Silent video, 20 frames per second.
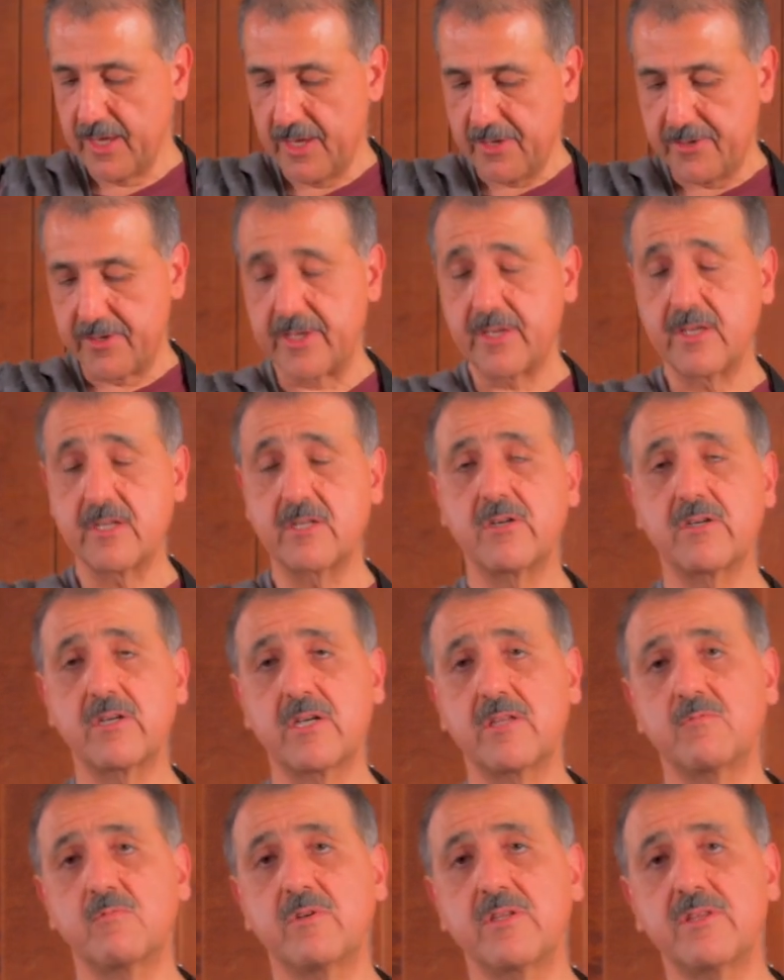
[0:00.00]
You can cook
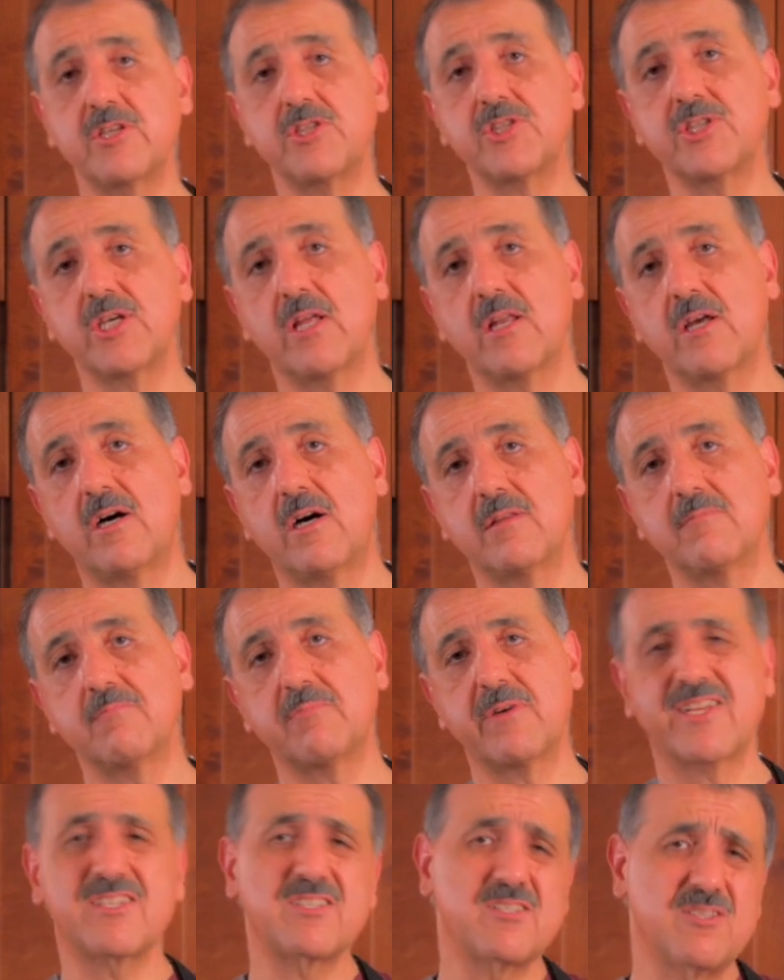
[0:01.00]
it with the shell on,
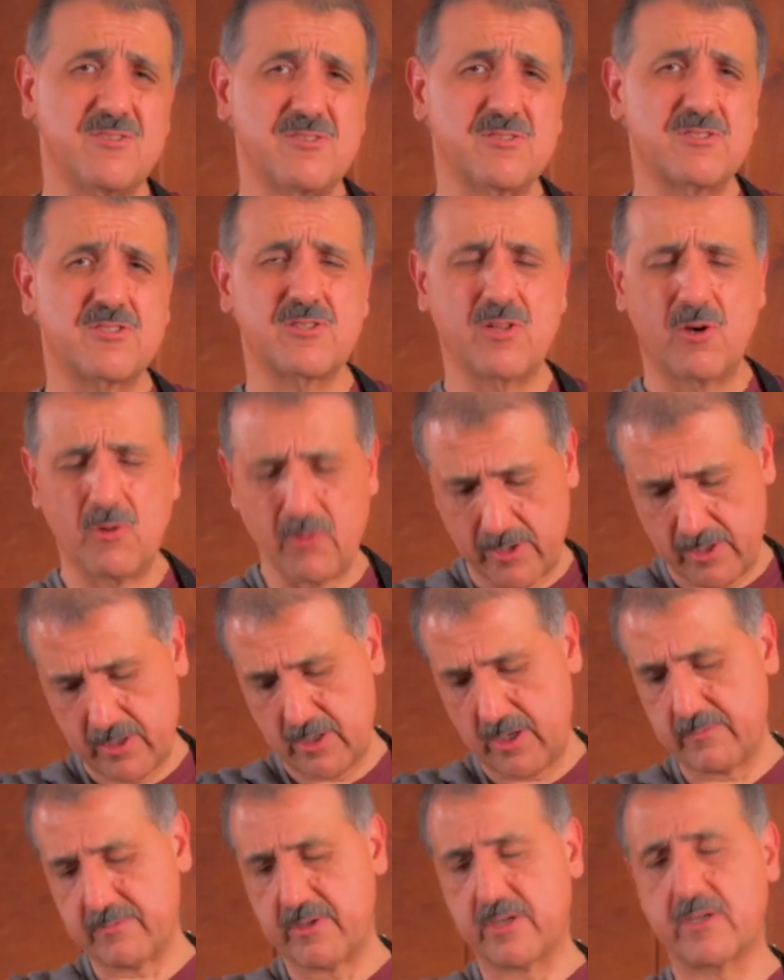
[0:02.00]
but it's a little slower.
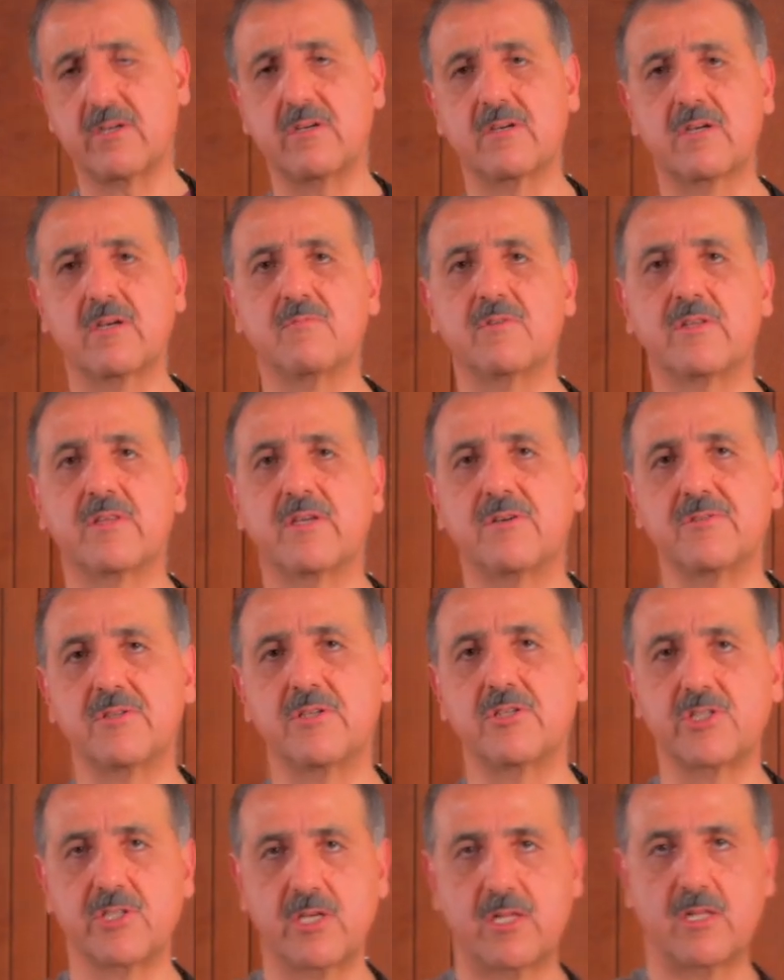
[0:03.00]
I'm going to cook it without the
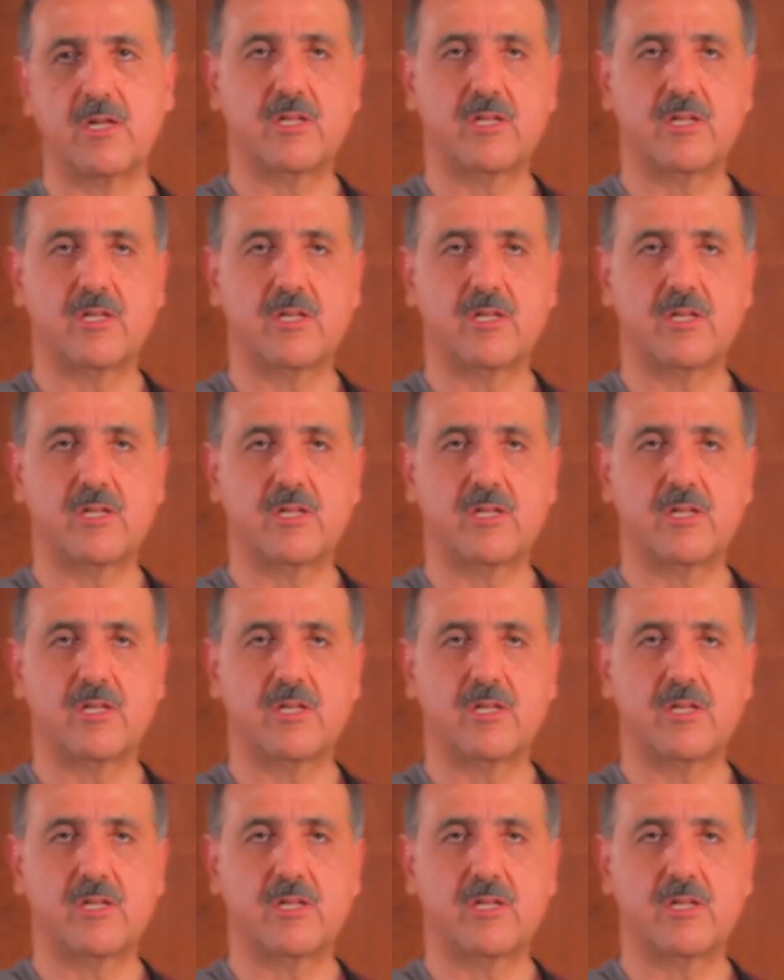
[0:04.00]
shell.